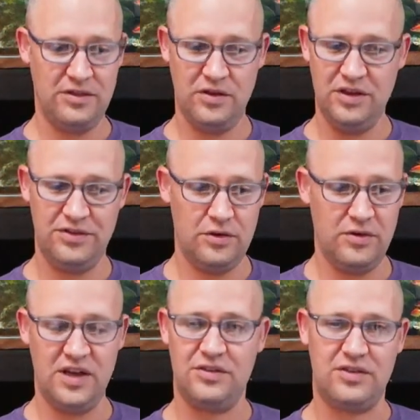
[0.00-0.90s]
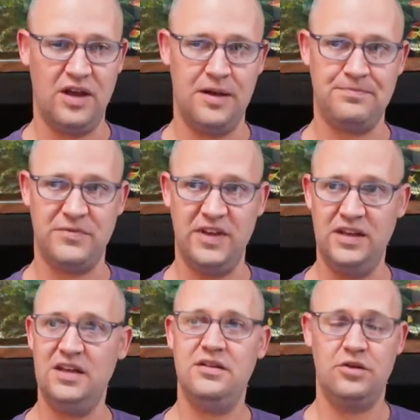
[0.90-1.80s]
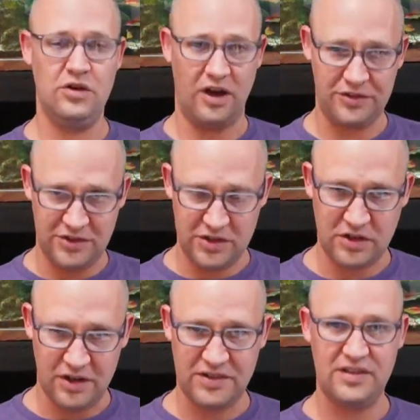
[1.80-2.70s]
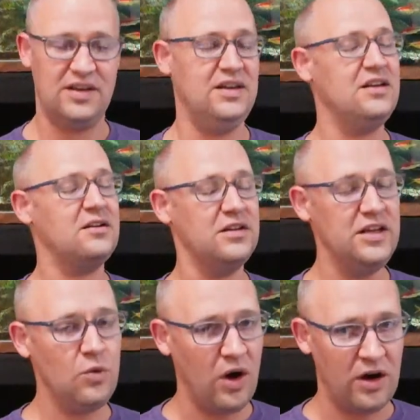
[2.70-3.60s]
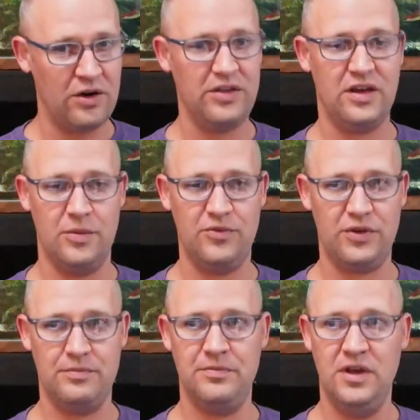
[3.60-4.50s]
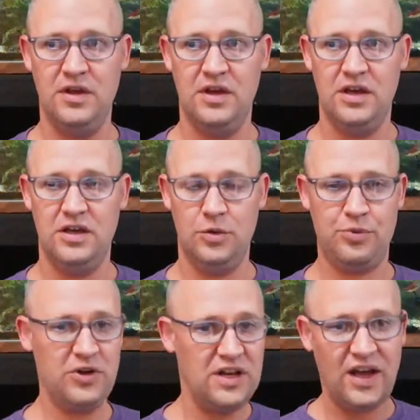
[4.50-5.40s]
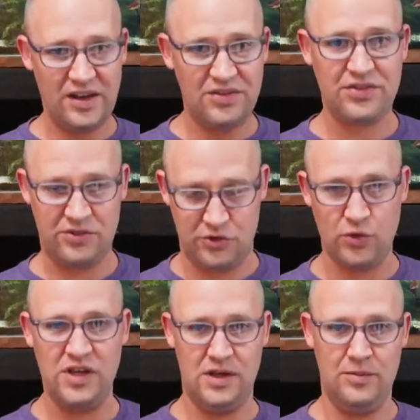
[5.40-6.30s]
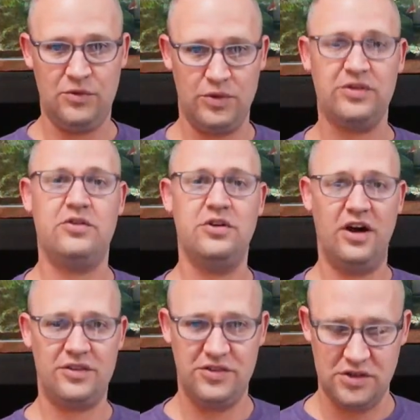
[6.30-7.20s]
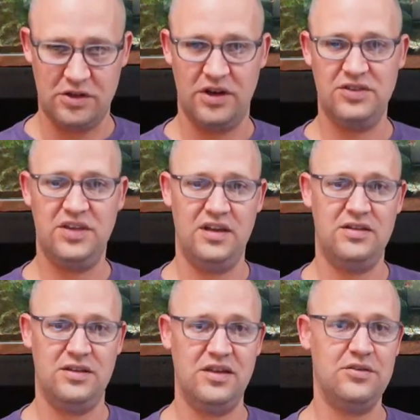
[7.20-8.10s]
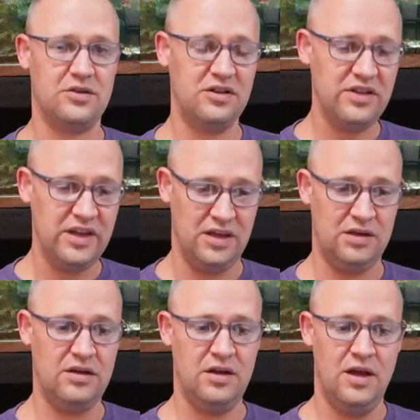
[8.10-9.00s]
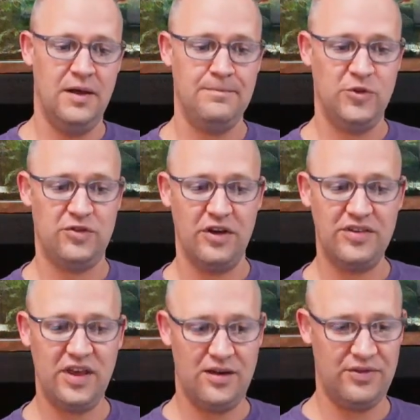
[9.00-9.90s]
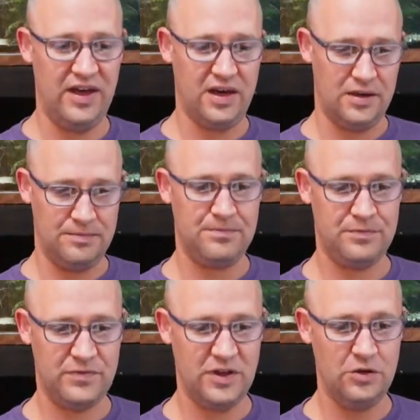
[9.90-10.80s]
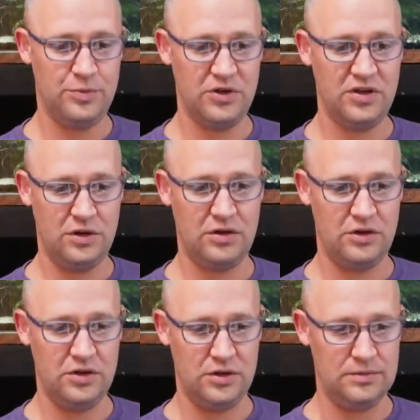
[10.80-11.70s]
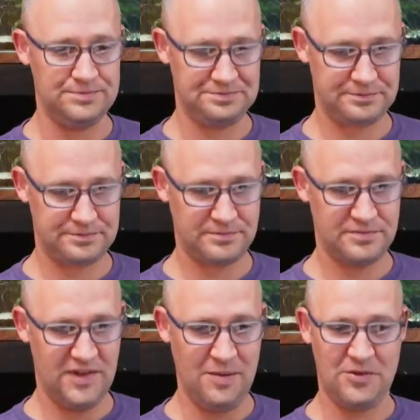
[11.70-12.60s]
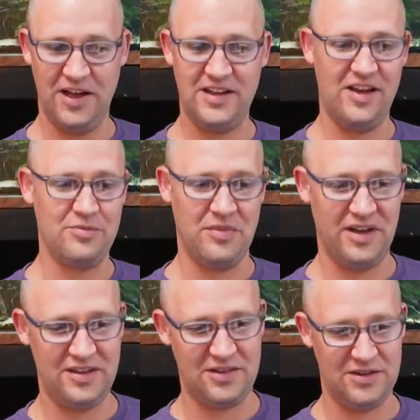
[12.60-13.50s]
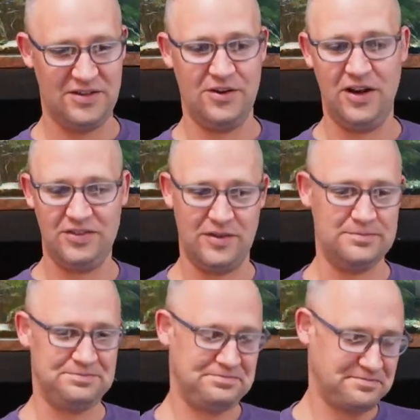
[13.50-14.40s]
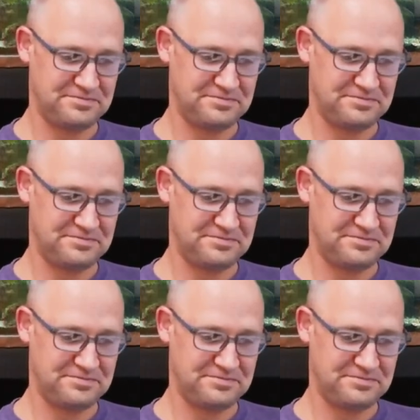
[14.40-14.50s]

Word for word: and they're easy to raise. They need good oxygen content. They need clean water. They come from, you know, pretty nice streams where there's good oxygen content and things are clean. As long as they have that, they do pretty darn good. Yeah, I'm glad you have them, Mike. They're awesome.